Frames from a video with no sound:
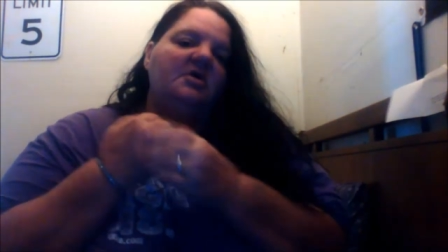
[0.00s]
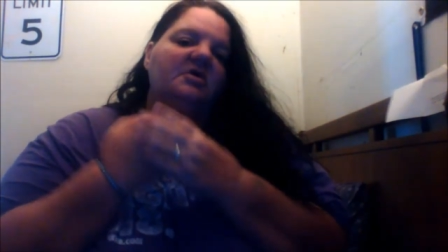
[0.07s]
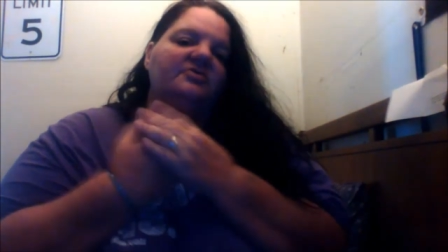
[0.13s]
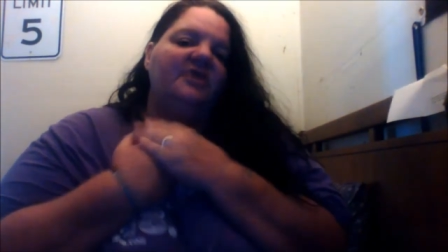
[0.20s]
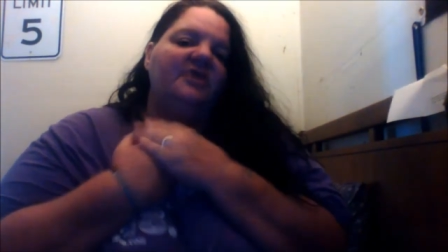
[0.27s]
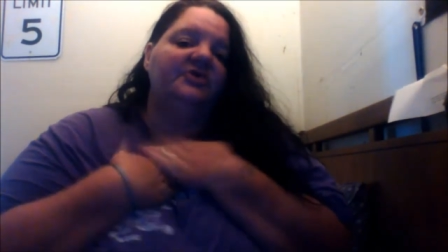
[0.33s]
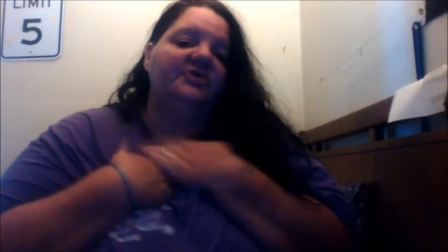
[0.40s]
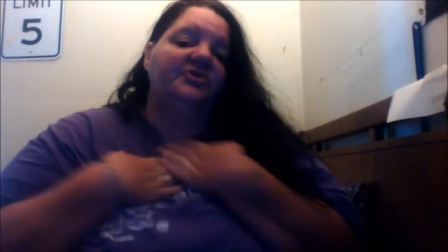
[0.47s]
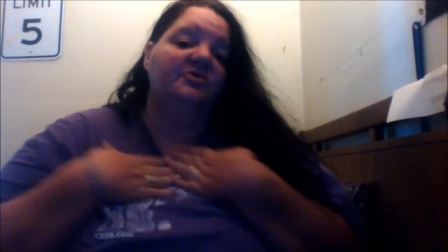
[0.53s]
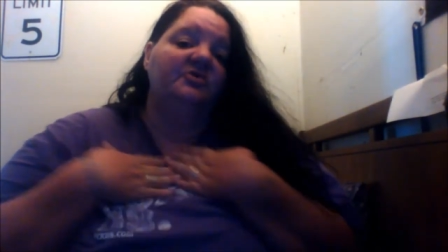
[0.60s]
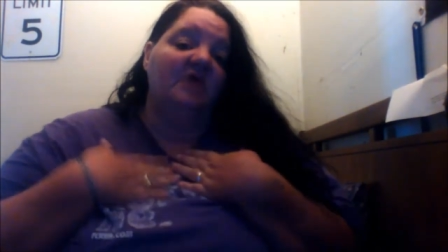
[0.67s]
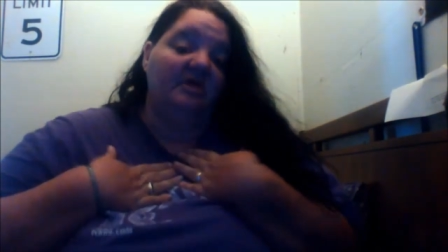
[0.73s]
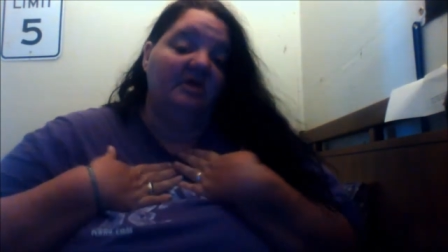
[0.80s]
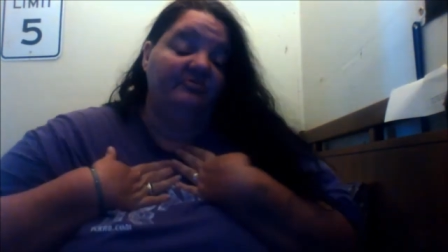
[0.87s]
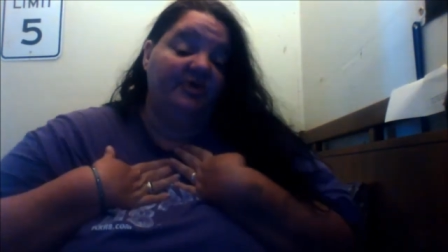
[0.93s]
that's who
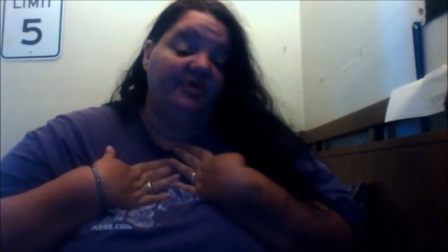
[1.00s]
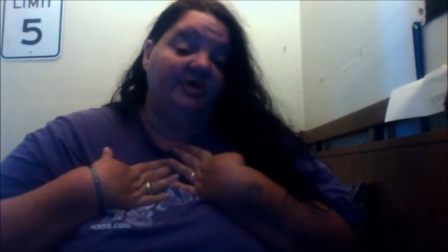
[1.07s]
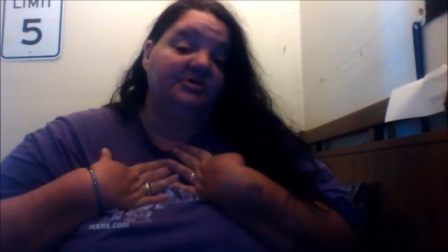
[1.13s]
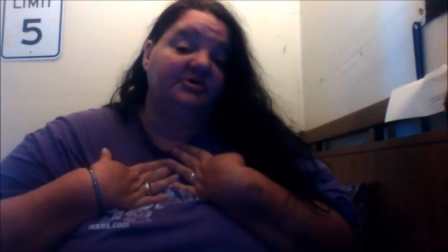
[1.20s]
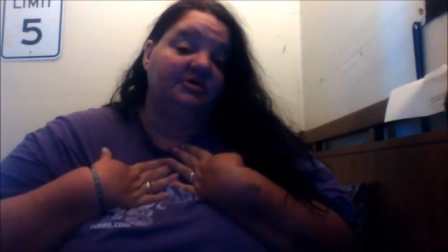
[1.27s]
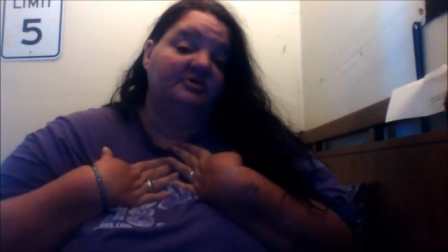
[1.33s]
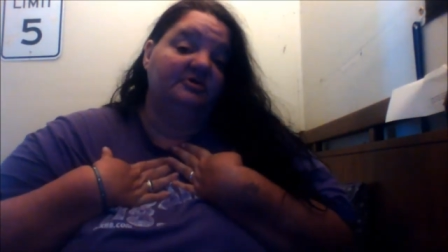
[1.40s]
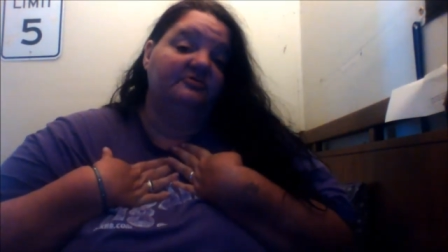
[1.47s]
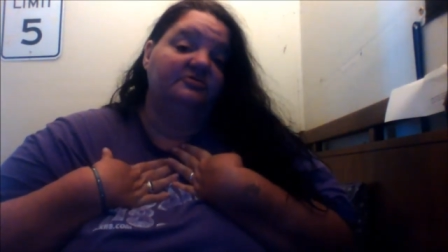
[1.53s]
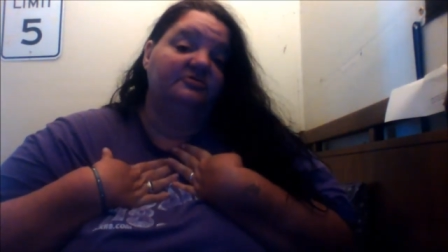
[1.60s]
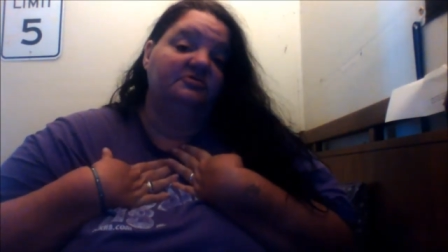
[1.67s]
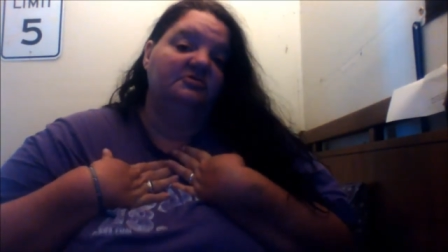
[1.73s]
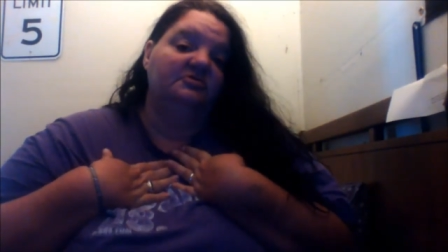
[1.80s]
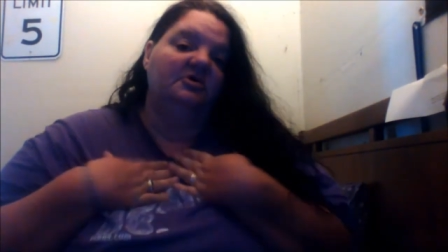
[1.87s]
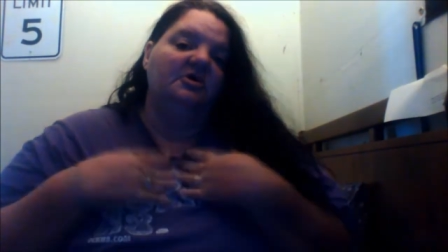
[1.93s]
I'm proud to love.
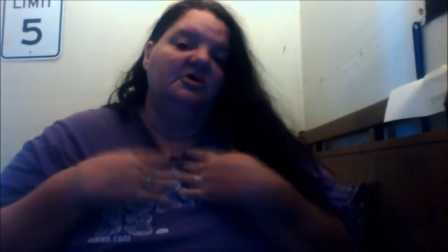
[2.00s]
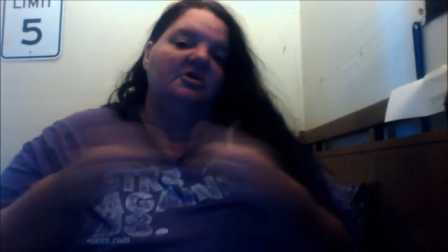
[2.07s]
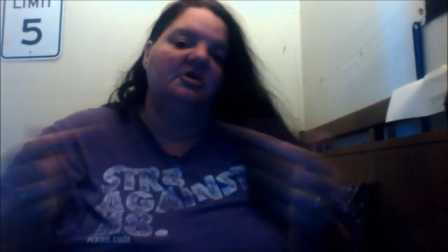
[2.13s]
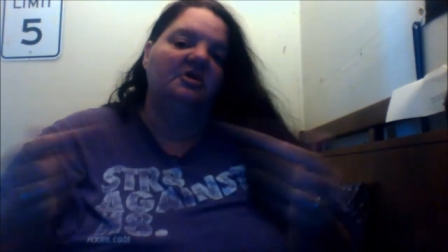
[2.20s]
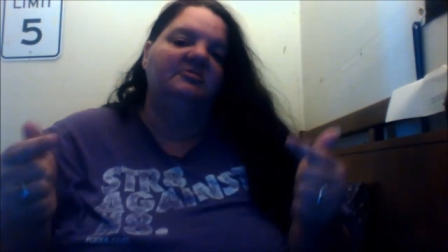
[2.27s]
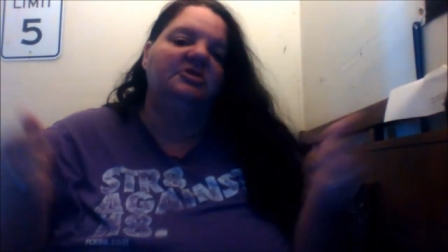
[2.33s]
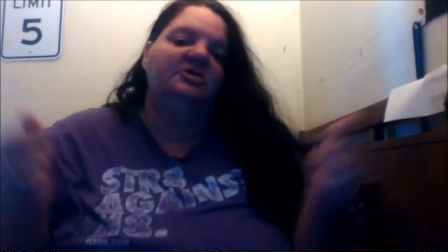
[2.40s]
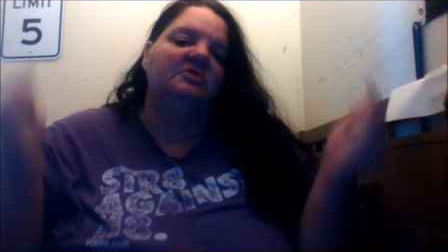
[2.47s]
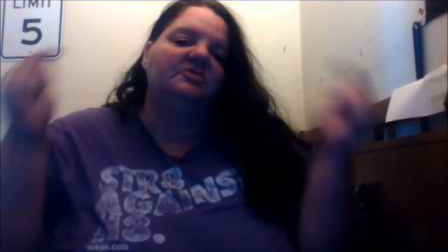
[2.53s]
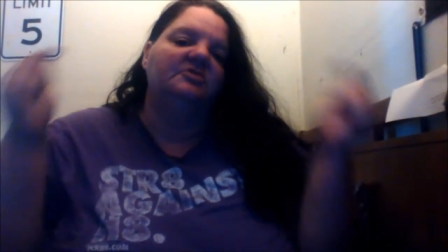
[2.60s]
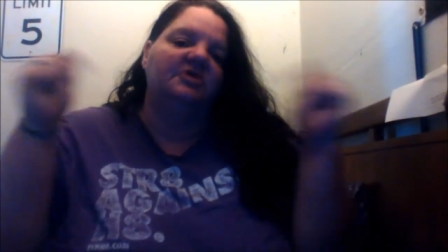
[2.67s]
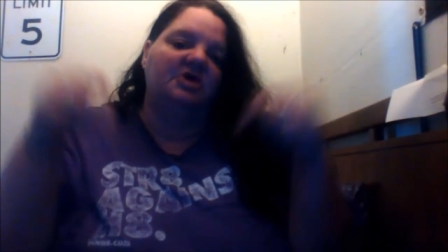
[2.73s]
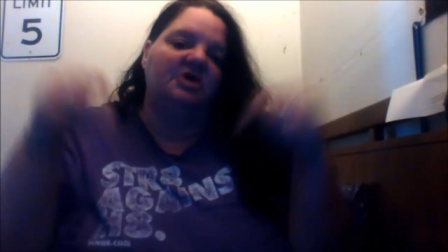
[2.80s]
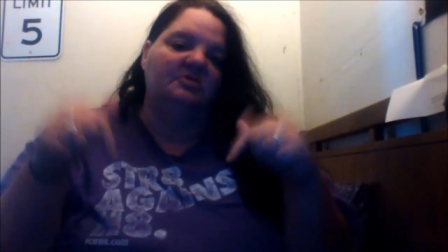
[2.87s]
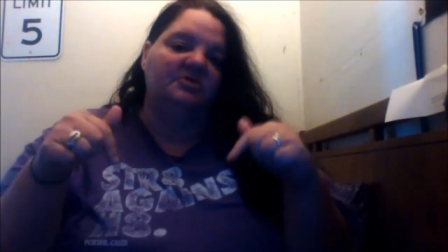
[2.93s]
Let me know in the
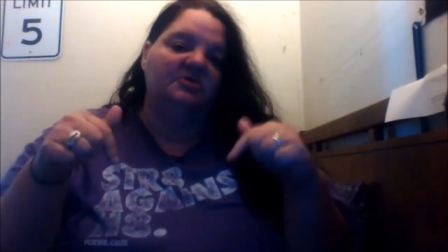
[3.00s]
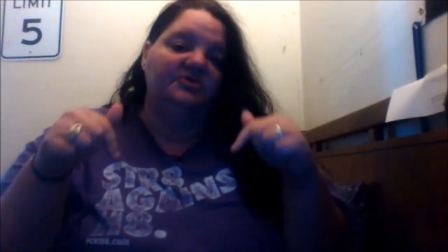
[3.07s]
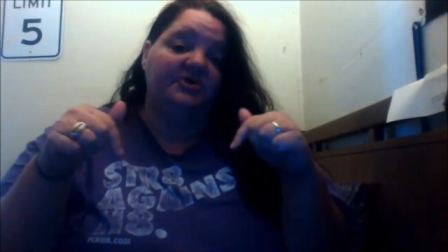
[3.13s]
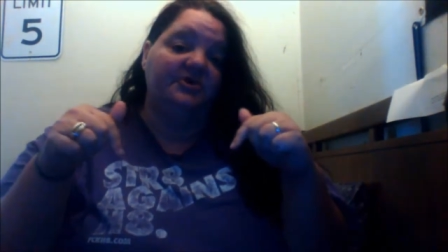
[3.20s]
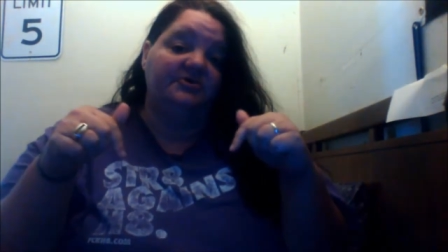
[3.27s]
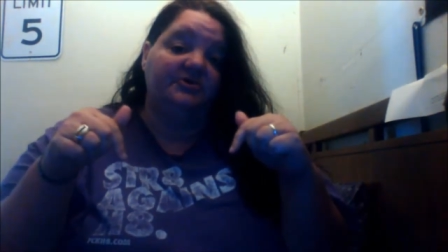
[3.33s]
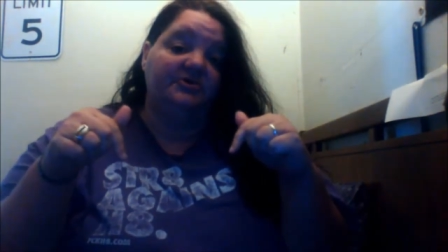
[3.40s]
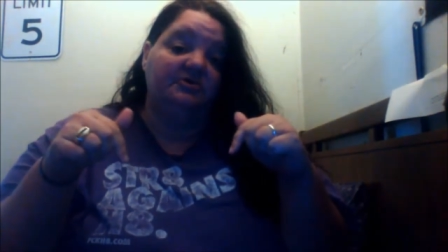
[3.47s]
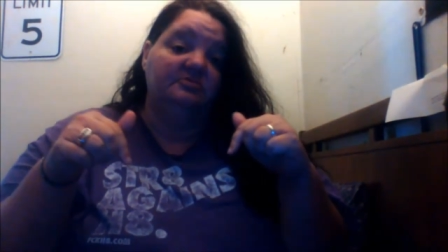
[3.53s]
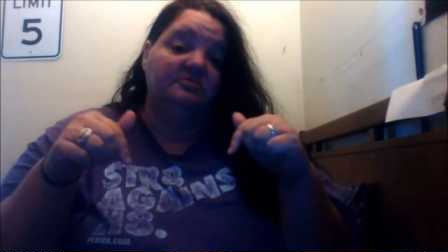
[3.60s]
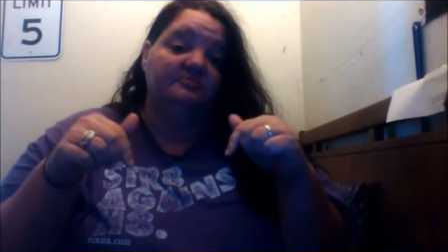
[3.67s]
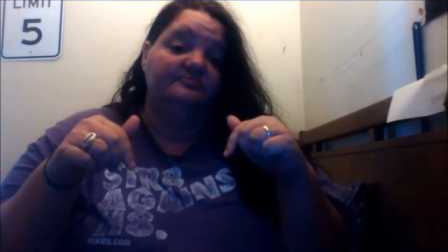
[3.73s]
comment section